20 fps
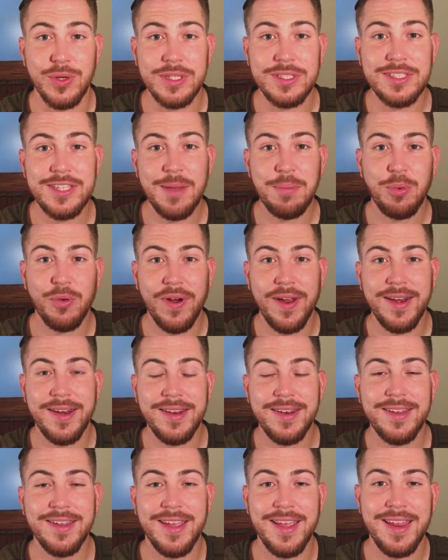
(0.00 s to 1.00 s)
so it's
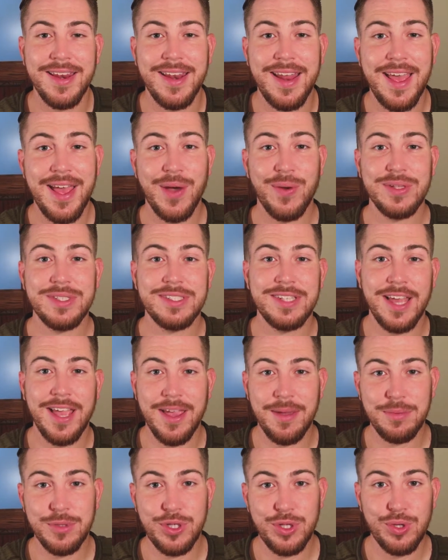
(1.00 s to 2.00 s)
separated, and now it's
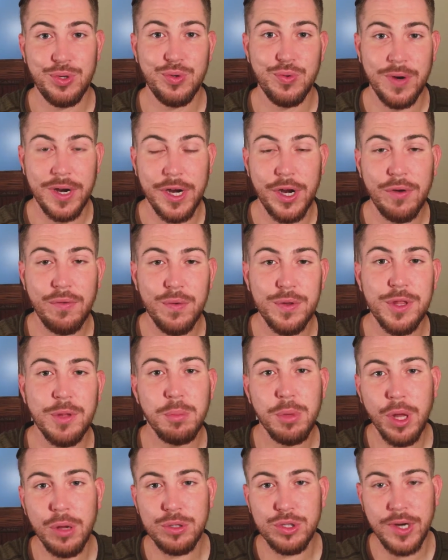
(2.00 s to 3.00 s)
time to run it over with
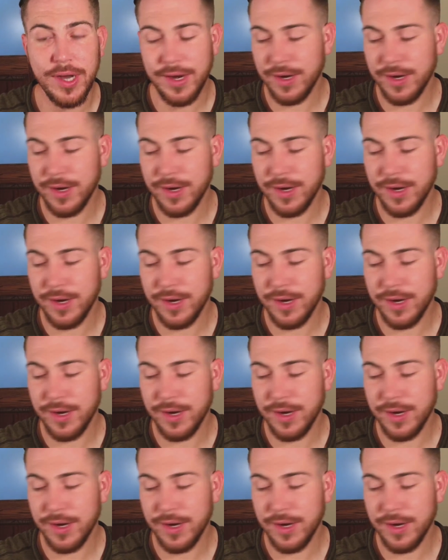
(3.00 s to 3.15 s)
a blow